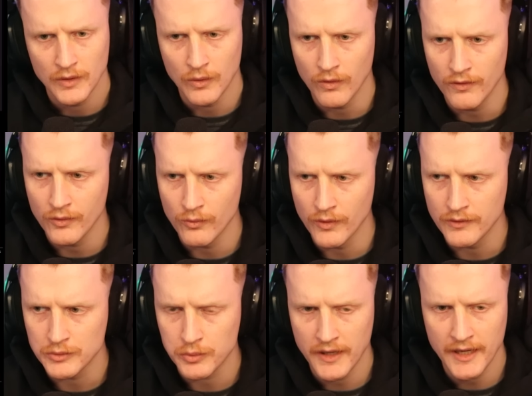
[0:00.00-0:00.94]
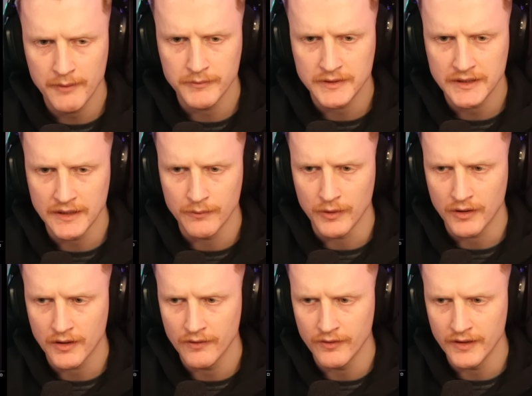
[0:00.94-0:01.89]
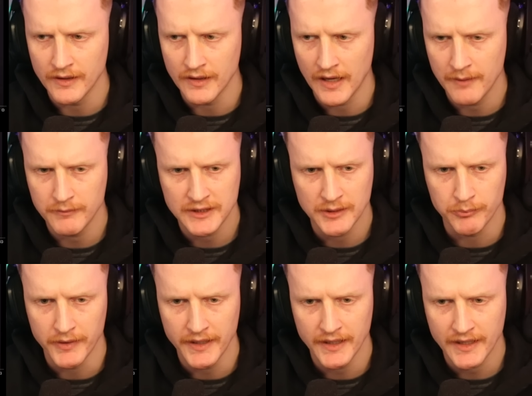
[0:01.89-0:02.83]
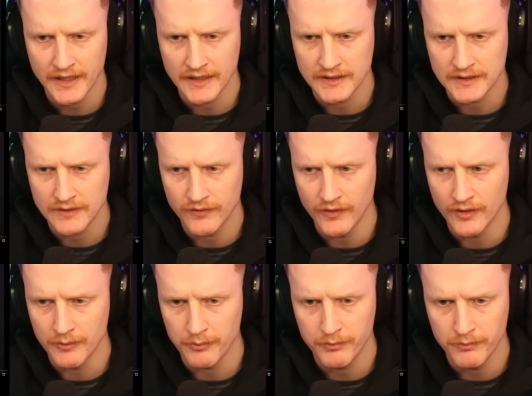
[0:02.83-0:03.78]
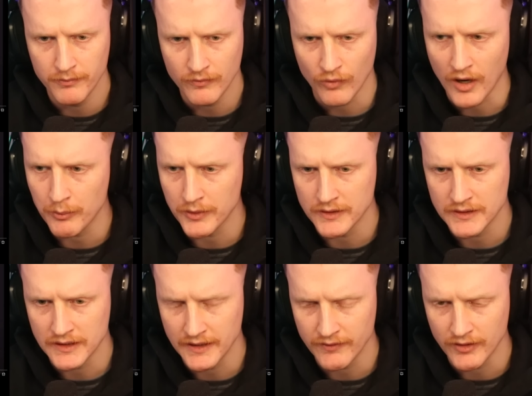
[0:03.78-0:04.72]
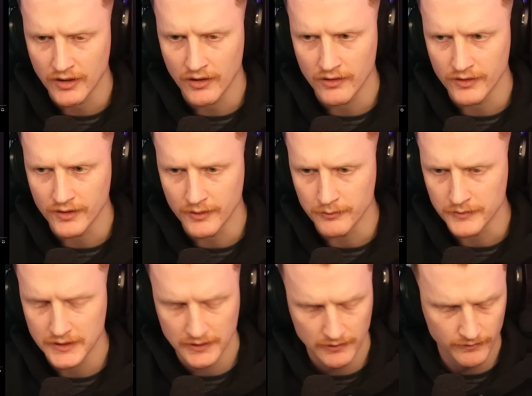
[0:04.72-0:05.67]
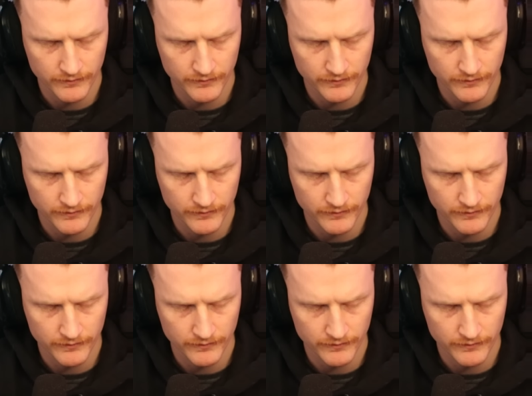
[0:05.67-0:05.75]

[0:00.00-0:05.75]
All of the rooms were empty and were covered in empty beer cans, food wrappers, and even condoms.